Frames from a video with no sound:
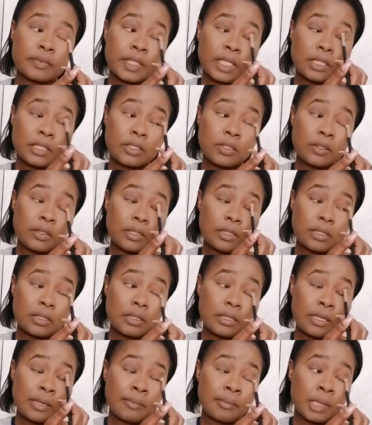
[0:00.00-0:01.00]
And do the
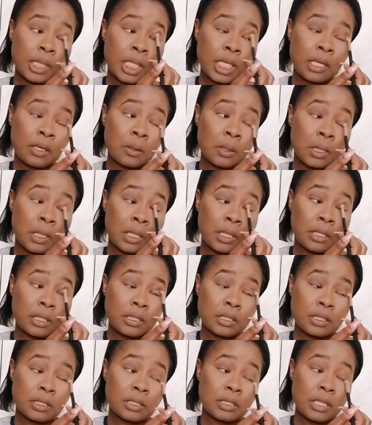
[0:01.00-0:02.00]
same thing on the
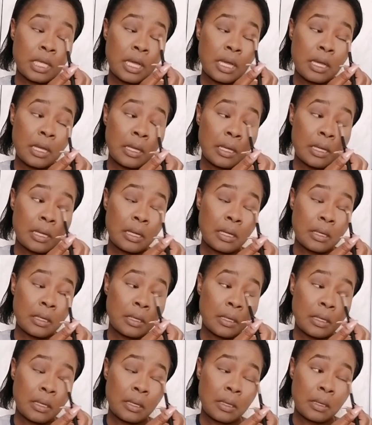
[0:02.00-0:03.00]
other
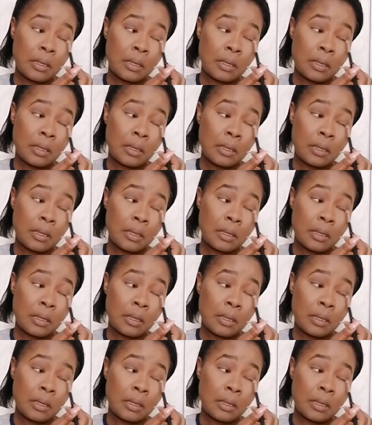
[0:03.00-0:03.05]
side.